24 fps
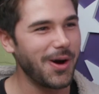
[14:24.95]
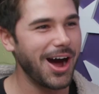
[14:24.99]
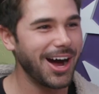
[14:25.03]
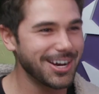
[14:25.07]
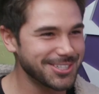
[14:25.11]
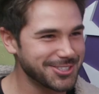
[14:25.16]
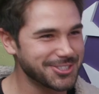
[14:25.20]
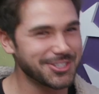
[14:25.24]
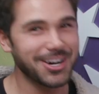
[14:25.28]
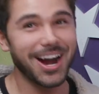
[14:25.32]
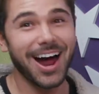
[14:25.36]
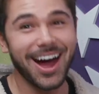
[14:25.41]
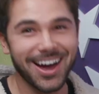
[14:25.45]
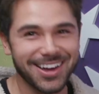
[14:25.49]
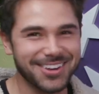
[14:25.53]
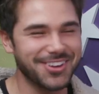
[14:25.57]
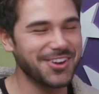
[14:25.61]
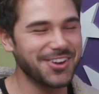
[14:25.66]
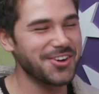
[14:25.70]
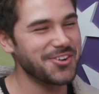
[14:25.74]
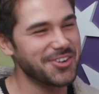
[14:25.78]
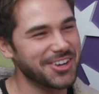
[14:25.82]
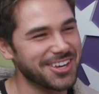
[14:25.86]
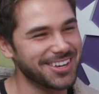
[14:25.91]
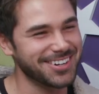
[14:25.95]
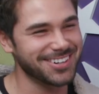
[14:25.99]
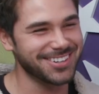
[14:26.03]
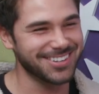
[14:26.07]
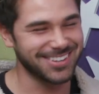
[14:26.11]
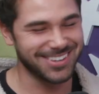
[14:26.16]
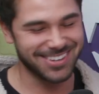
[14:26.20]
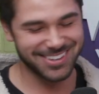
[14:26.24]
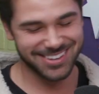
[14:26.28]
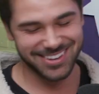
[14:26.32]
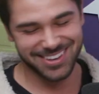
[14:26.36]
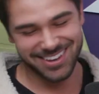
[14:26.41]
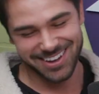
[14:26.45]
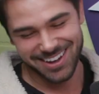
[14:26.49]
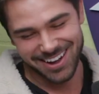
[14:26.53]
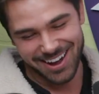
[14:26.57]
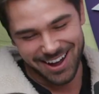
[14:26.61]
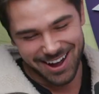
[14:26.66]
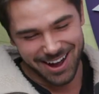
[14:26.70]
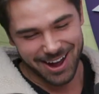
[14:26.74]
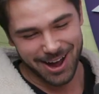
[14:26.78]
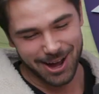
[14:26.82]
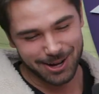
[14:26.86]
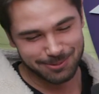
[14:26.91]
Why should I go to Italy?
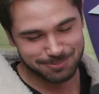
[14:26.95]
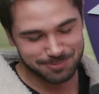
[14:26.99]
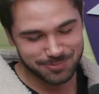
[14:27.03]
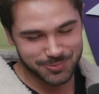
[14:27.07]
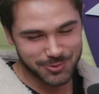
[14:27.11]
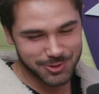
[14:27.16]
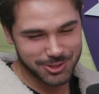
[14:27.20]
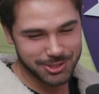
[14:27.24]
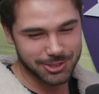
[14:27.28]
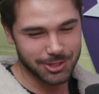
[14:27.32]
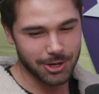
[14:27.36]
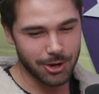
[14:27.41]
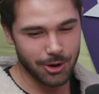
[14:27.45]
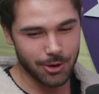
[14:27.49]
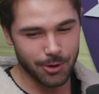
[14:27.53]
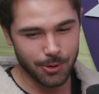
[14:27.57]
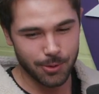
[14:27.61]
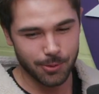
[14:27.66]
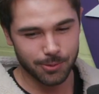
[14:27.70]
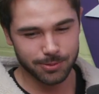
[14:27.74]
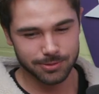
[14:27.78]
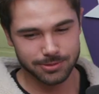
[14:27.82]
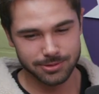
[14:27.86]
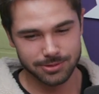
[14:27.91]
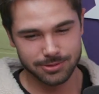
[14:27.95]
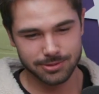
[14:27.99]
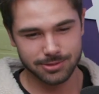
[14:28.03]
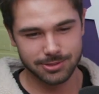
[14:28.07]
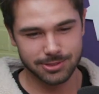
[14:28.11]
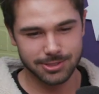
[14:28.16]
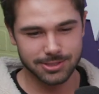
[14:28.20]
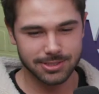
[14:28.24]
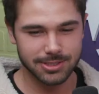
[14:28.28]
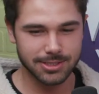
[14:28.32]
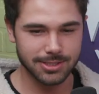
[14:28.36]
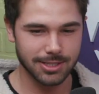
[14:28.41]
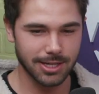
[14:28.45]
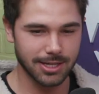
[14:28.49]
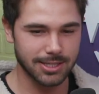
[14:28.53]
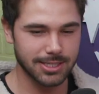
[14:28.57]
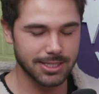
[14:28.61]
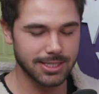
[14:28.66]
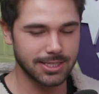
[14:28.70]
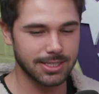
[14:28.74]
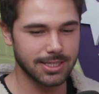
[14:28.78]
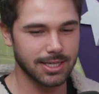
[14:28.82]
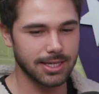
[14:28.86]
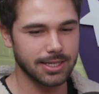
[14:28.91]
Um, so she's in
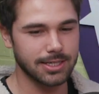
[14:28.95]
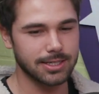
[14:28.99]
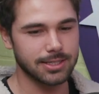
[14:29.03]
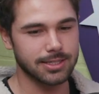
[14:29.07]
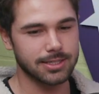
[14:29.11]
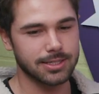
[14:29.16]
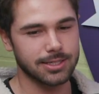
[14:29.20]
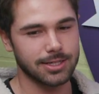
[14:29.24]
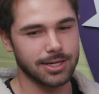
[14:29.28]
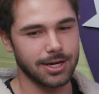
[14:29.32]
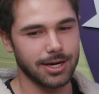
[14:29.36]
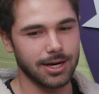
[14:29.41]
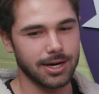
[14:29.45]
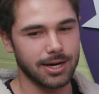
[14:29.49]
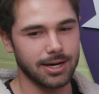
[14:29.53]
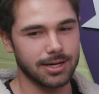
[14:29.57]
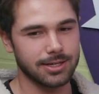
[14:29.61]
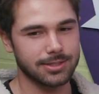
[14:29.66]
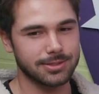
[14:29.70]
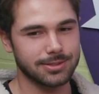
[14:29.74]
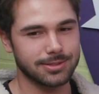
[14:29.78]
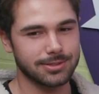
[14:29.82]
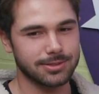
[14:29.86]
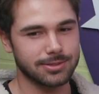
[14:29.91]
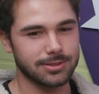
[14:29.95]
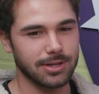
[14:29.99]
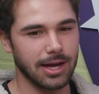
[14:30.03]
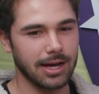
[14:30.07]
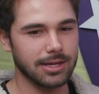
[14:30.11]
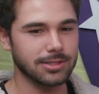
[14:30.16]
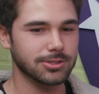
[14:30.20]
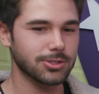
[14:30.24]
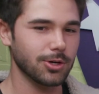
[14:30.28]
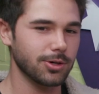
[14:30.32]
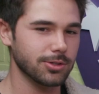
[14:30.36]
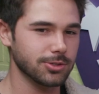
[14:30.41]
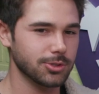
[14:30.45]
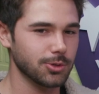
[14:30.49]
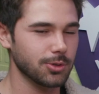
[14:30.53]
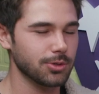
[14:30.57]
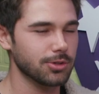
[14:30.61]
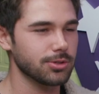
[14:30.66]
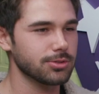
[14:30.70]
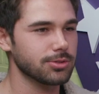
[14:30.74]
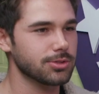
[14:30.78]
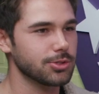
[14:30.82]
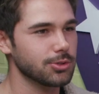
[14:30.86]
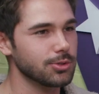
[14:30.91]
London and uh, I talked to
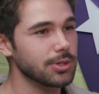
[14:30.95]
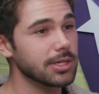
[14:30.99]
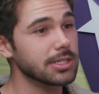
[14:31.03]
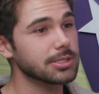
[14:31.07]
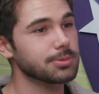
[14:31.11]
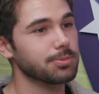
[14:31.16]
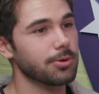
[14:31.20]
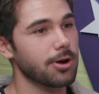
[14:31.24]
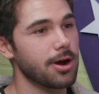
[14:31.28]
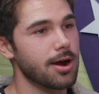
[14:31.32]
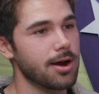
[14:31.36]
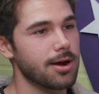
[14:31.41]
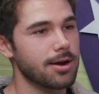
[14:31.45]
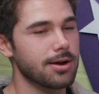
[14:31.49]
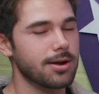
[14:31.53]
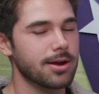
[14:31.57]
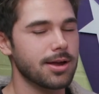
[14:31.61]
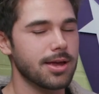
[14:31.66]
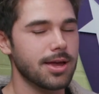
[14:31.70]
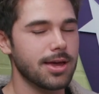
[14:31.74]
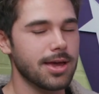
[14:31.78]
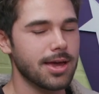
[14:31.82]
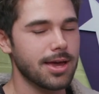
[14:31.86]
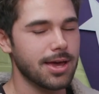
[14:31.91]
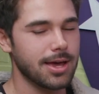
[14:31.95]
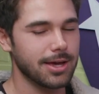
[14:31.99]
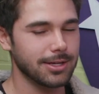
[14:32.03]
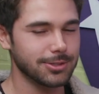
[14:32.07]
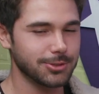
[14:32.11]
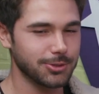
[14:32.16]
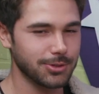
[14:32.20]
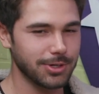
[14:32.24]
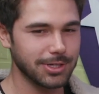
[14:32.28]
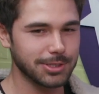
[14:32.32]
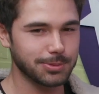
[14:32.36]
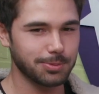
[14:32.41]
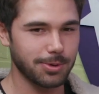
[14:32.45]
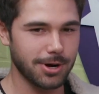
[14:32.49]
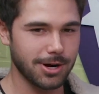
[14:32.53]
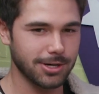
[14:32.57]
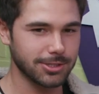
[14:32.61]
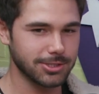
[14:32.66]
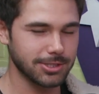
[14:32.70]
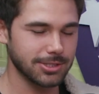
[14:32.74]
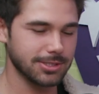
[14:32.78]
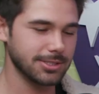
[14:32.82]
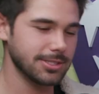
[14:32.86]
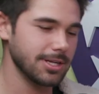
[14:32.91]
her two days prior. And two days prior,
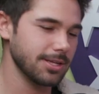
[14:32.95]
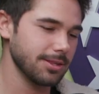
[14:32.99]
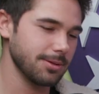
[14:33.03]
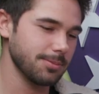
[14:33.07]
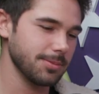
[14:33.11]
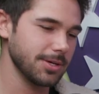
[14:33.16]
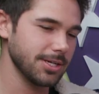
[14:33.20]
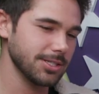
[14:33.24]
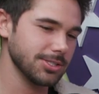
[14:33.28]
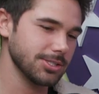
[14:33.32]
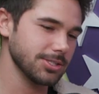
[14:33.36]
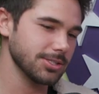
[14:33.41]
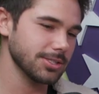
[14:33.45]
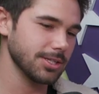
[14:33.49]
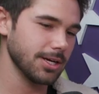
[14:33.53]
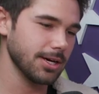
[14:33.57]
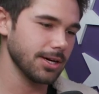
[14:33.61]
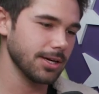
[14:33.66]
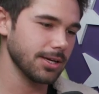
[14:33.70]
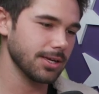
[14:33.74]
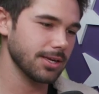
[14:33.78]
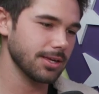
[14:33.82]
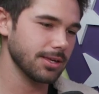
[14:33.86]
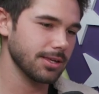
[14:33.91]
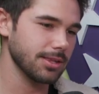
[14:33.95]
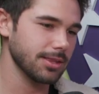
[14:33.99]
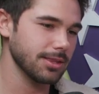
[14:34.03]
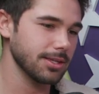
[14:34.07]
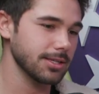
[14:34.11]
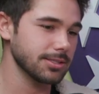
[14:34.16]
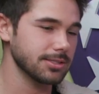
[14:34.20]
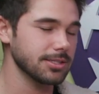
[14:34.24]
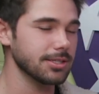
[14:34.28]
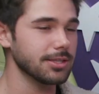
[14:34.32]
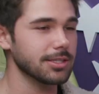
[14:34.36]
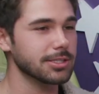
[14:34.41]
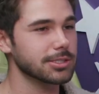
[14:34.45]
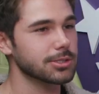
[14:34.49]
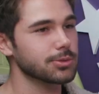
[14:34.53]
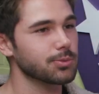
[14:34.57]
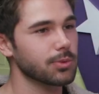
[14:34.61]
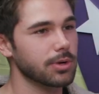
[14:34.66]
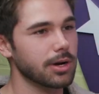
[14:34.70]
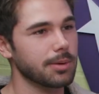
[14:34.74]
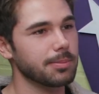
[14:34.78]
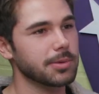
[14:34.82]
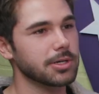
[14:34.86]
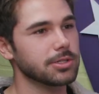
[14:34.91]
she said to me, she's like, listen, this is
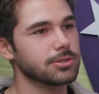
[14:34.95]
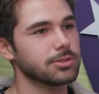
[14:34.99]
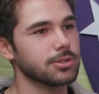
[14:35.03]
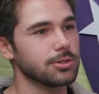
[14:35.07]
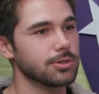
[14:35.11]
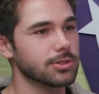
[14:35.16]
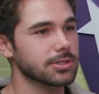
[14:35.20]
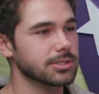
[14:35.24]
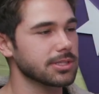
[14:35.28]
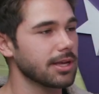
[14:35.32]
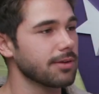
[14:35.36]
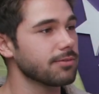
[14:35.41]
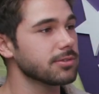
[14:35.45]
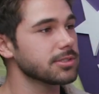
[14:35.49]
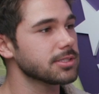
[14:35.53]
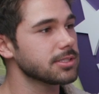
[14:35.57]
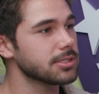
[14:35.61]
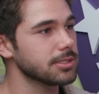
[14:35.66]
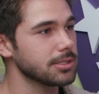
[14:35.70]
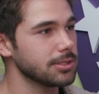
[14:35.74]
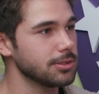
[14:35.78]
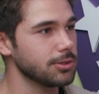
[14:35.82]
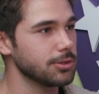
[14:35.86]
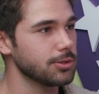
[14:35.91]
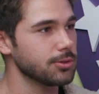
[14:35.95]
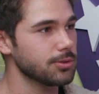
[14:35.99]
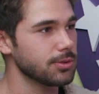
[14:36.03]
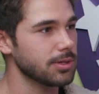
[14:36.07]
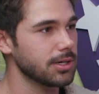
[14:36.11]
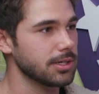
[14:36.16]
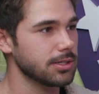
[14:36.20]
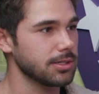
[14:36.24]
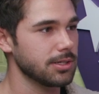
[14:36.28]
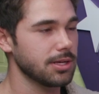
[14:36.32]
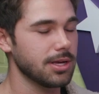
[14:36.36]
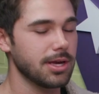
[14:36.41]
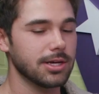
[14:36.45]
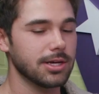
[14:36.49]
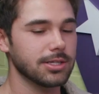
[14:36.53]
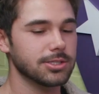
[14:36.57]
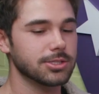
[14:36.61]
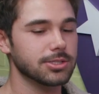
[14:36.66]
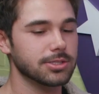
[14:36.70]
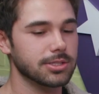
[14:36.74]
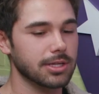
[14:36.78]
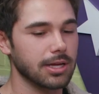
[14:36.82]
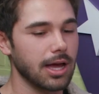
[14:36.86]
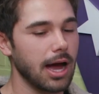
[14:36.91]
what I'm going to do because I haven't seen you.
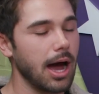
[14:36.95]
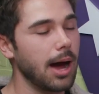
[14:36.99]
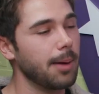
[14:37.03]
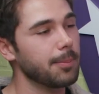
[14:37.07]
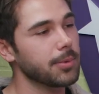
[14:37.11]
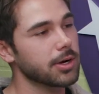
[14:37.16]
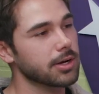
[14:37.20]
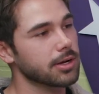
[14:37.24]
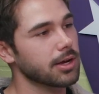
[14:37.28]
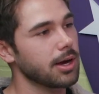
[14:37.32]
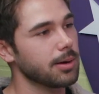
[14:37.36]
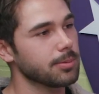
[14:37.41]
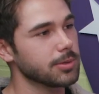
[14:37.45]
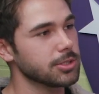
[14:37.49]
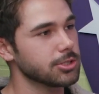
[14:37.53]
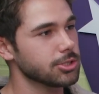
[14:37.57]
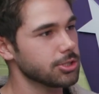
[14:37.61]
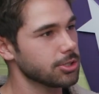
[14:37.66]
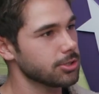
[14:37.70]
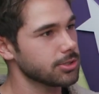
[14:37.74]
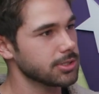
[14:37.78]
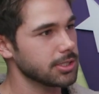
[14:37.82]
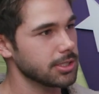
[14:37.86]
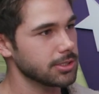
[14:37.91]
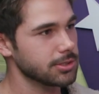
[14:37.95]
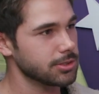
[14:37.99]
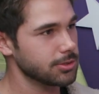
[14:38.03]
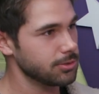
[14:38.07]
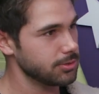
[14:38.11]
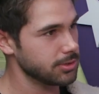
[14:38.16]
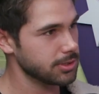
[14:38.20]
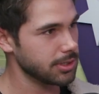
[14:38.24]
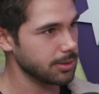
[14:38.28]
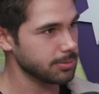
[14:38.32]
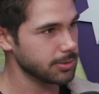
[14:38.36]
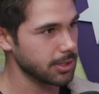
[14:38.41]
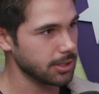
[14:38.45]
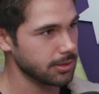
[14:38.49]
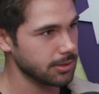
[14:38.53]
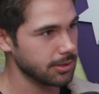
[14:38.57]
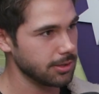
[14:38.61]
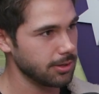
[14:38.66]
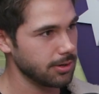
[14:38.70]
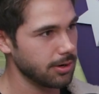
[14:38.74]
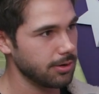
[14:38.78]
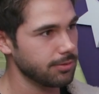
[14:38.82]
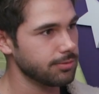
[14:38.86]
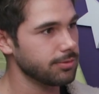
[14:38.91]
She's like, I'm going to come to Jersey as soon as I'm done
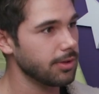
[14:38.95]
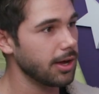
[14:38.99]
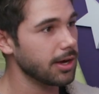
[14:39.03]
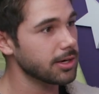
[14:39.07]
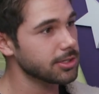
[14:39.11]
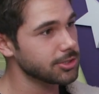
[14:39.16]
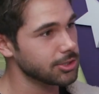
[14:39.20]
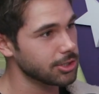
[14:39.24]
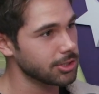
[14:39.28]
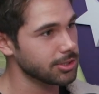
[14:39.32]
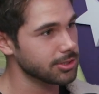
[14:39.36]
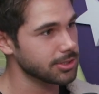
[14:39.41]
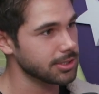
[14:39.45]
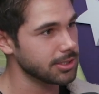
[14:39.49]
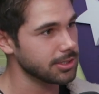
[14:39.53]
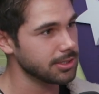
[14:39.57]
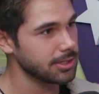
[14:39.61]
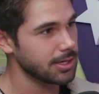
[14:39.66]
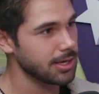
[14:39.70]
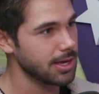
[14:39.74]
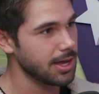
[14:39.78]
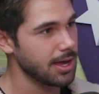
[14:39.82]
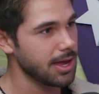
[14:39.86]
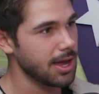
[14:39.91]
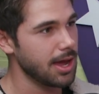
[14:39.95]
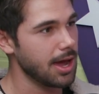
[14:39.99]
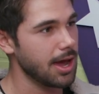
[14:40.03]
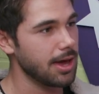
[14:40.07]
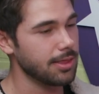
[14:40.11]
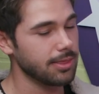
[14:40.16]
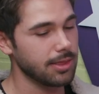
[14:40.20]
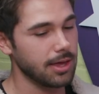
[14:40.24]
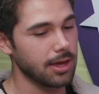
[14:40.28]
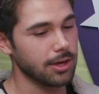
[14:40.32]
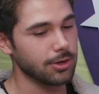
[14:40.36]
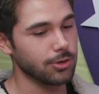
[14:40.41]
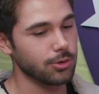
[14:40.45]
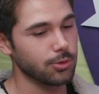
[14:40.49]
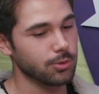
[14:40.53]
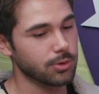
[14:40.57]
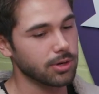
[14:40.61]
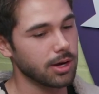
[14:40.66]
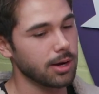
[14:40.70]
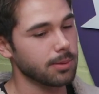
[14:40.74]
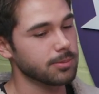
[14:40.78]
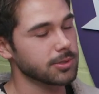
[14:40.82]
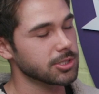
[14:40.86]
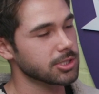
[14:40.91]
here. I'll fly to Jersey and then you
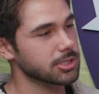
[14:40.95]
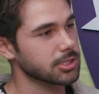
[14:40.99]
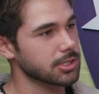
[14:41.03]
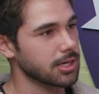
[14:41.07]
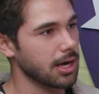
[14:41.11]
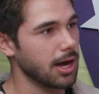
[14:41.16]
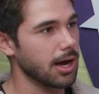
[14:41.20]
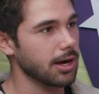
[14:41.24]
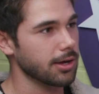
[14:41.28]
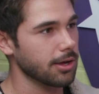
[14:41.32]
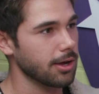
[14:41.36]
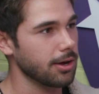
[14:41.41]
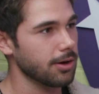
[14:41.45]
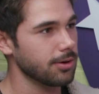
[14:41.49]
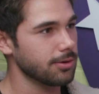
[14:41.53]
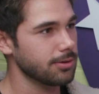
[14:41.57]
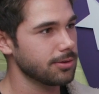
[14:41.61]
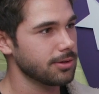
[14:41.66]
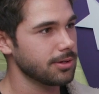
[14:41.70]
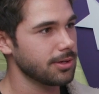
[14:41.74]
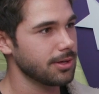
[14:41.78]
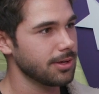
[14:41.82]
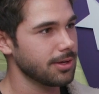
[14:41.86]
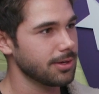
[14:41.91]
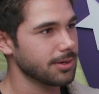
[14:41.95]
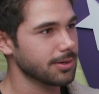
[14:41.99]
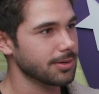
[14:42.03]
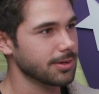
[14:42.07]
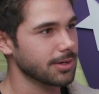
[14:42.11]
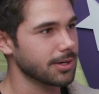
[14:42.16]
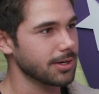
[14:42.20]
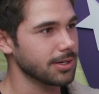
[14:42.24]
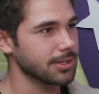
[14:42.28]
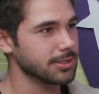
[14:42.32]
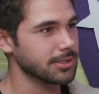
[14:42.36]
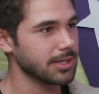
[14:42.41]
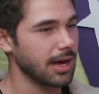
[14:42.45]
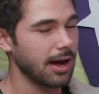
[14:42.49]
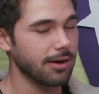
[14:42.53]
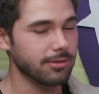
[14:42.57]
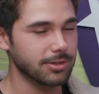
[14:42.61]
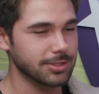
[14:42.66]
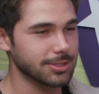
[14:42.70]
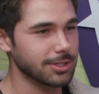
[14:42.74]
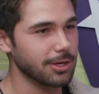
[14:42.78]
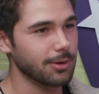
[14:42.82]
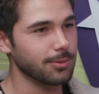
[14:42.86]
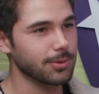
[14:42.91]
come to Chicago because
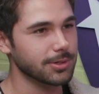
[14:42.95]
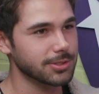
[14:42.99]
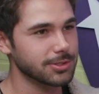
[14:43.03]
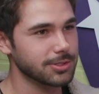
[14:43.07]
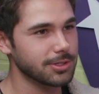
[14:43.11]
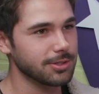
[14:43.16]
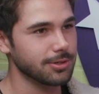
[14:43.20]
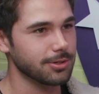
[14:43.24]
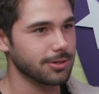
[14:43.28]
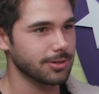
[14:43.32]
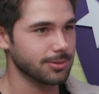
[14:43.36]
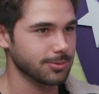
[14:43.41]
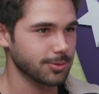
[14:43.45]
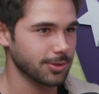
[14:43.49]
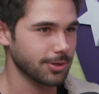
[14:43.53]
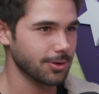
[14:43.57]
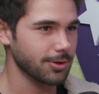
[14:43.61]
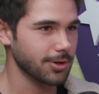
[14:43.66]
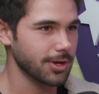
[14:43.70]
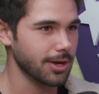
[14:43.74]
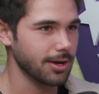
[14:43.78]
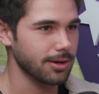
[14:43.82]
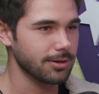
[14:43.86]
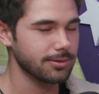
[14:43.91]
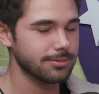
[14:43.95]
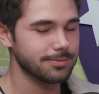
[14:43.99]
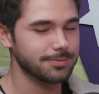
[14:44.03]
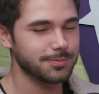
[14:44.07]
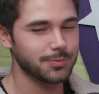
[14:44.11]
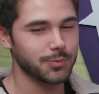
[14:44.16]
obviously I want to see you. I was like, okay.